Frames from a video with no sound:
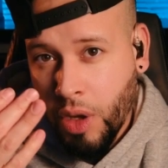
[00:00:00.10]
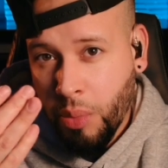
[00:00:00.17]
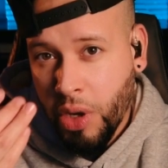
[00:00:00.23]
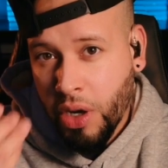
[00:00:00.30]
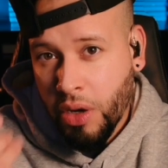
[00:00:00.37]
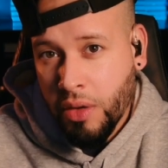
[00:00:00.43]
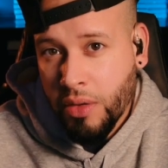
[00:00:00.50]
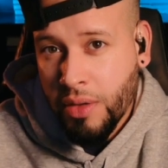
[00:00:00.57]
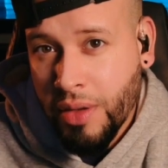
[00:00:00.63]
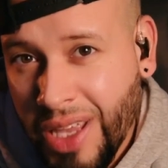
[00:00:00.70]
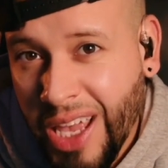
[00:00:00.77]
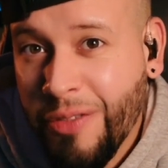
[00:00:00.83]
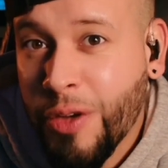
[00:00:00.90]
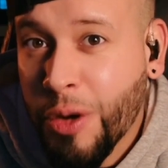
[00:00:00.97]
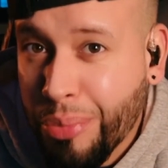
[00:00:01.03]
here.
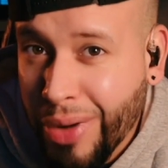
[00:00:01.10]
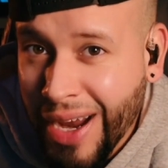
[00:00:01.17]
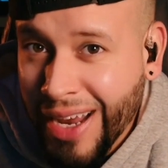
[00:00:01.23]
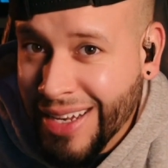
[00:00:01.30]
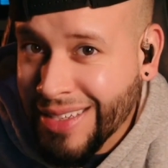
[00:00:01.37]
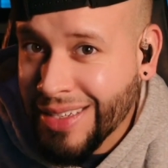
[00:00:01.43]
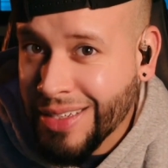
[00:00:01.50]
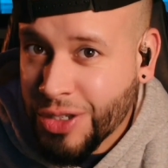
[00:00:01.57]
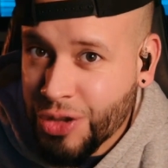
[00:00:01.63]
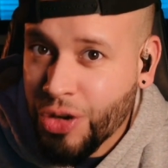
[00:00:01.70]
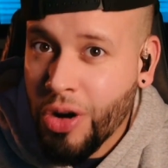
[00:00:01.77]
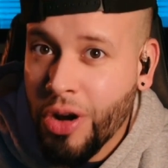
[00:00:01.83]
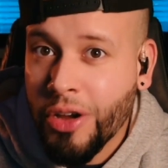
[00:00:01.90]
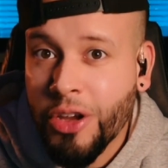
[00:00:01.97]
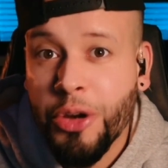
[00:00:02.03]
If your brand isn't
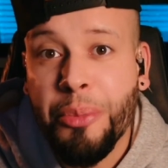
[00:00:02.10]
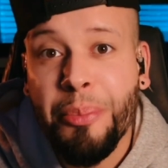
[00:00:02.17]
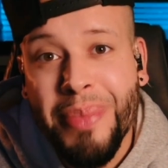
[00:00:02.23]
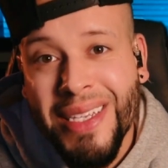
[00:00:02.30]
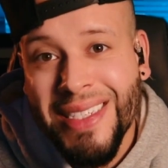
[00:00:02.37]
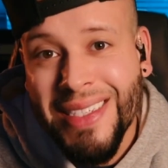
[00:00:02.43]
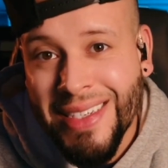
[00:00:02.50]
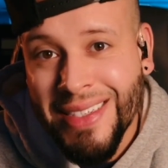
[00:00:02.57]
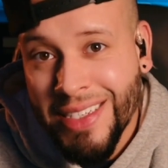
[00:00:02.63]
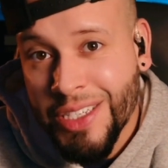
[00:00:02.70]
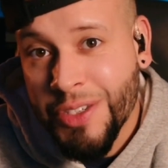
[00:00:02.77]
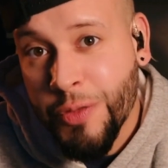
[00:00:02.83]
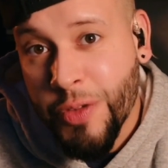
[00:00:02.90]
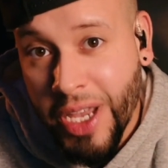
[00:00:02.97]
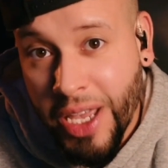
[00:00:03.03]
strong, your business is
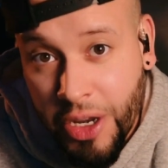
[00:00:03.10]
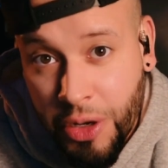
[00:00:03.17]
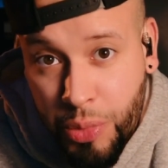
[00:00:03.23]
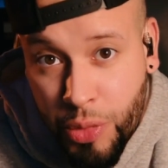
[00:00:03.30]
forgettable.